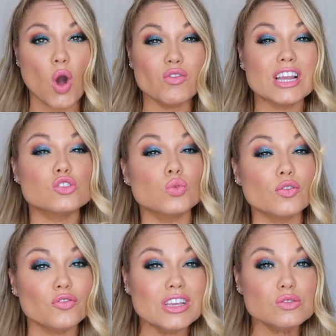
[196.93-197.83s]
over his
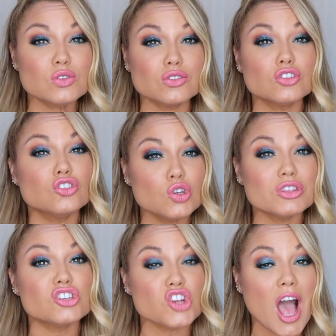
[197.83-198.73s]
refusal to do
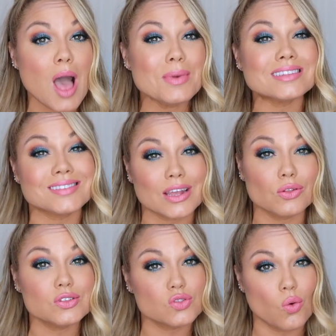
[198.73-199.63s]
the job at Settle
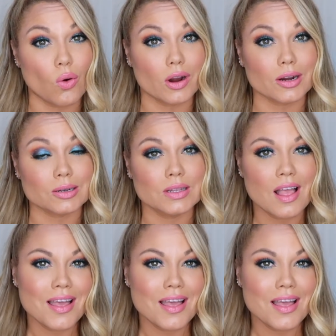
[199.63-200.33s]
the Score.